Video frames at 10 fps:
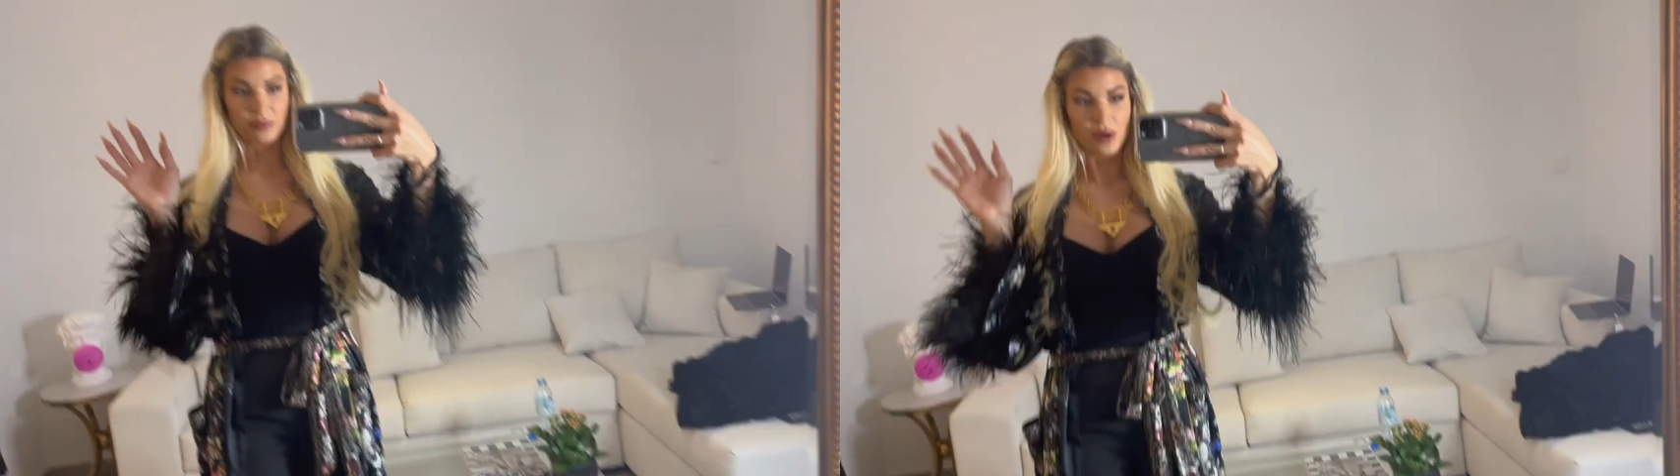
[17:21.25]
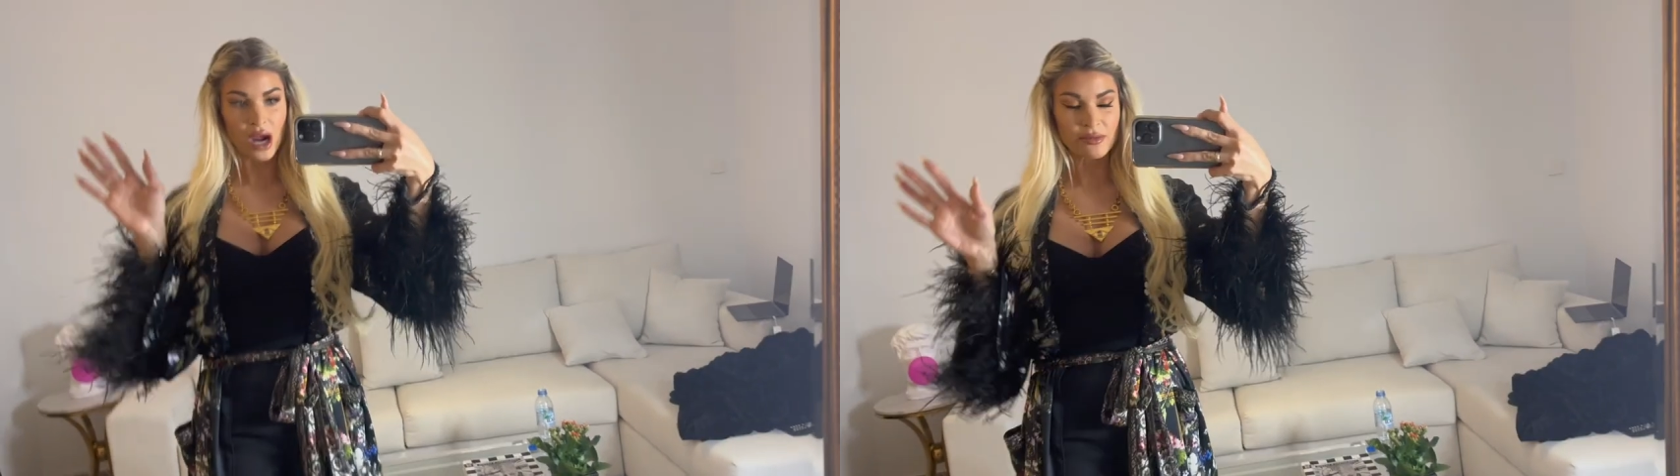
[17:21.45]

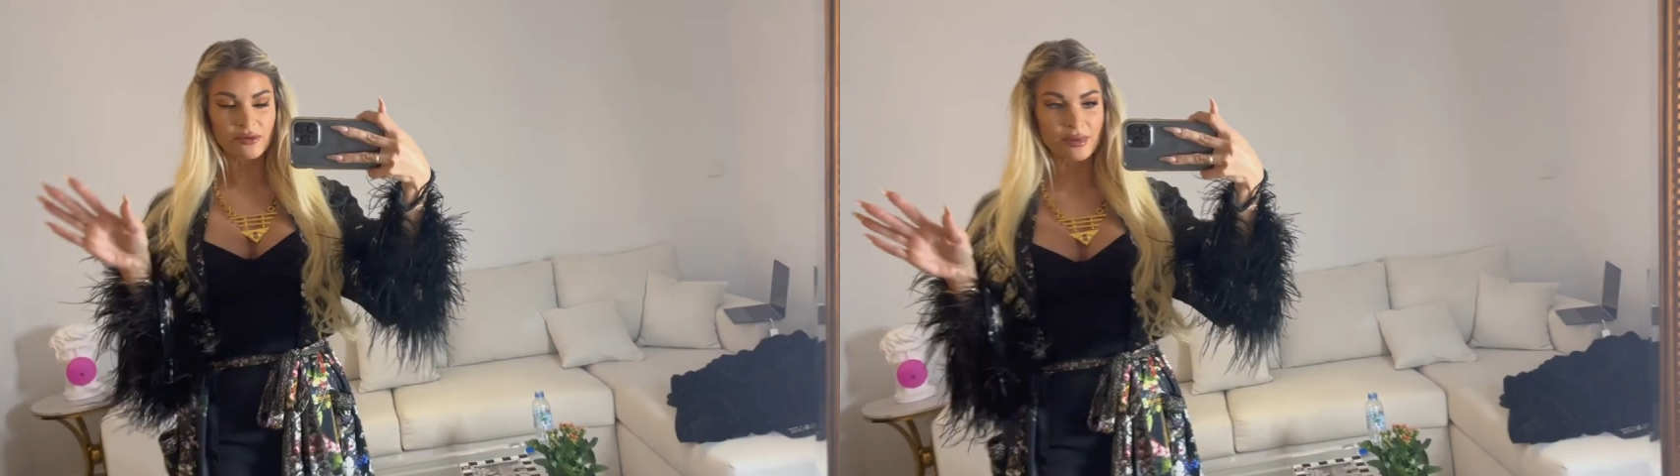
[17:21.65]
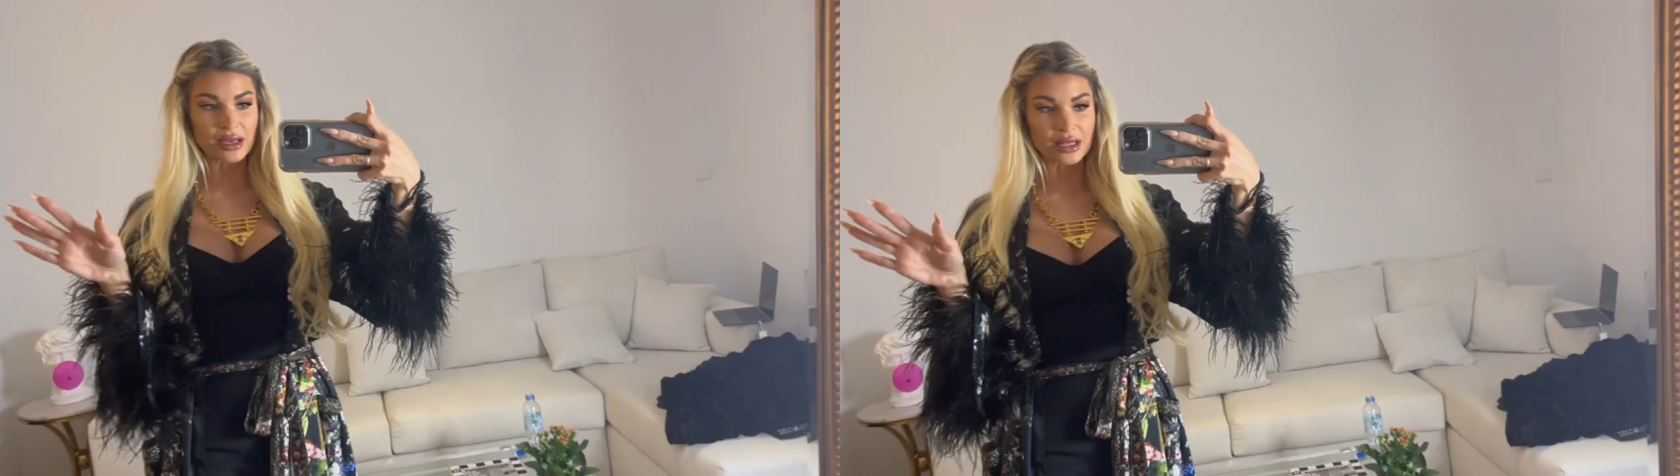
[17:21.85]
prime
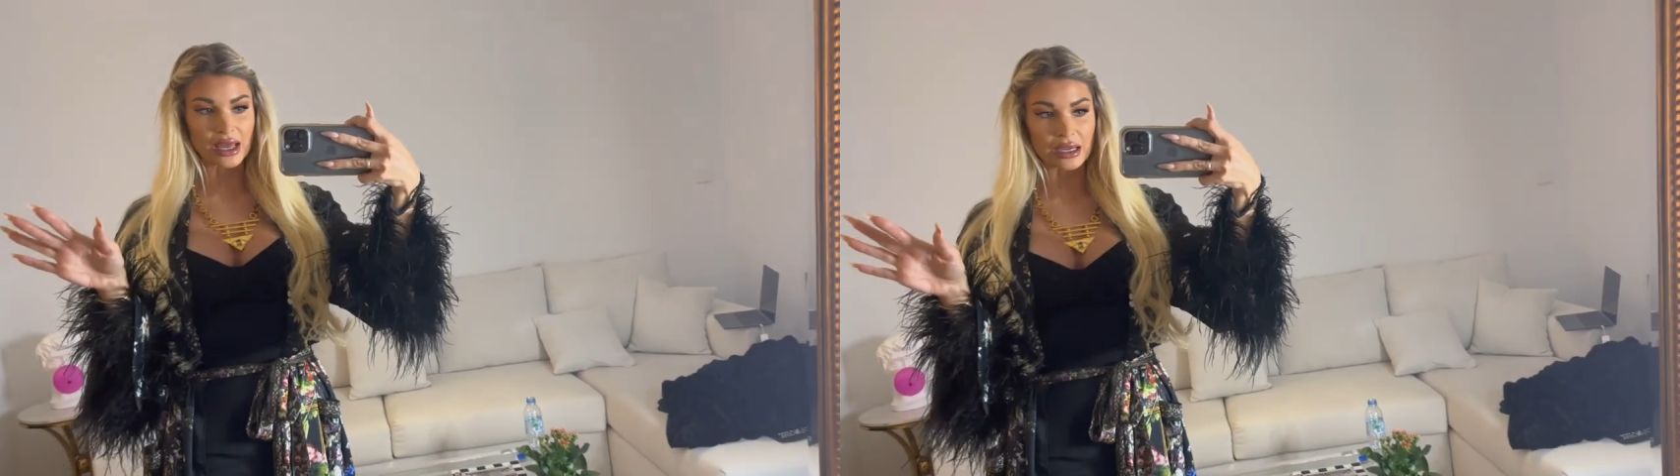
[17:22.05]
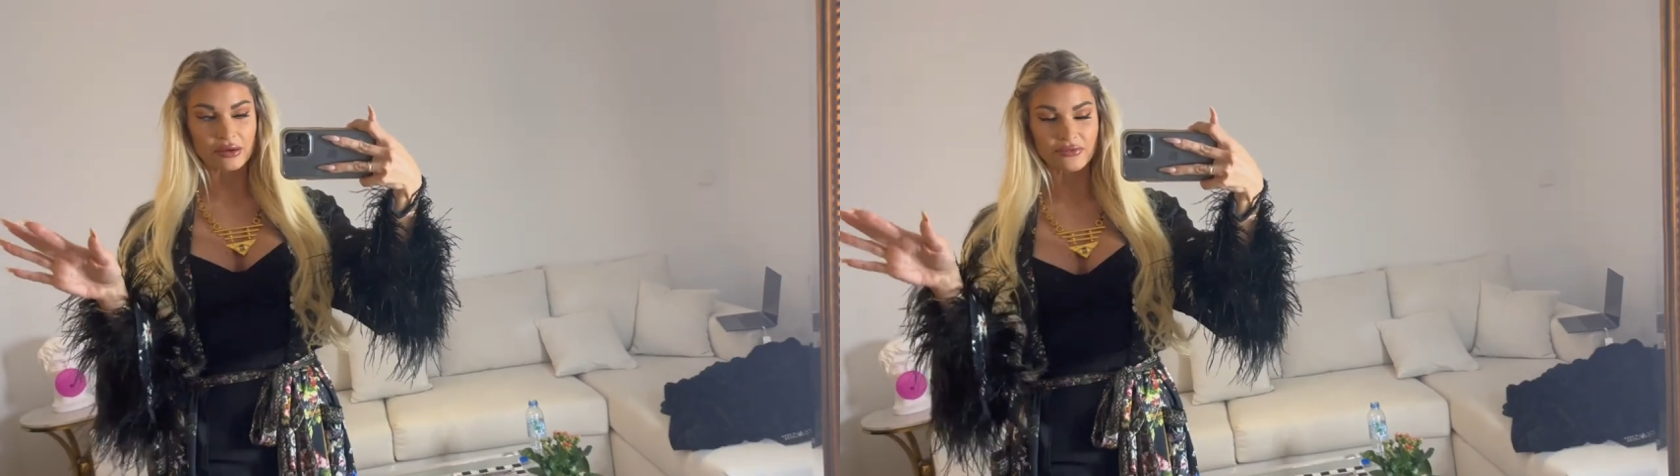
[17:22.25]
of my
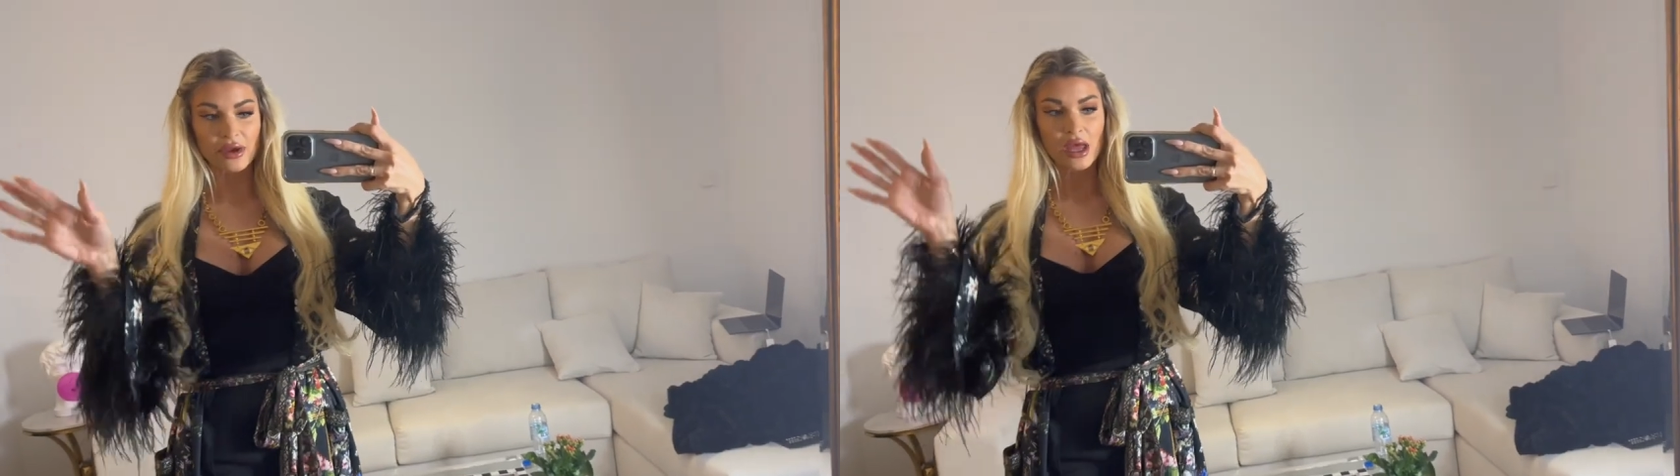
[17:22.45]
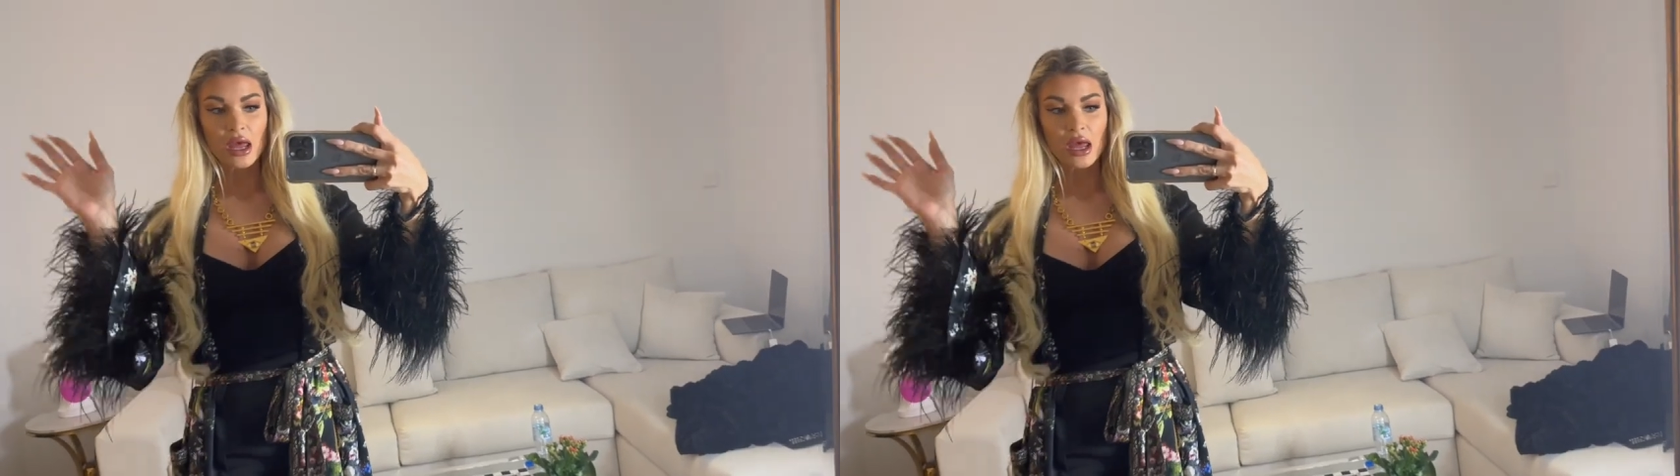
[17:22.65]
life.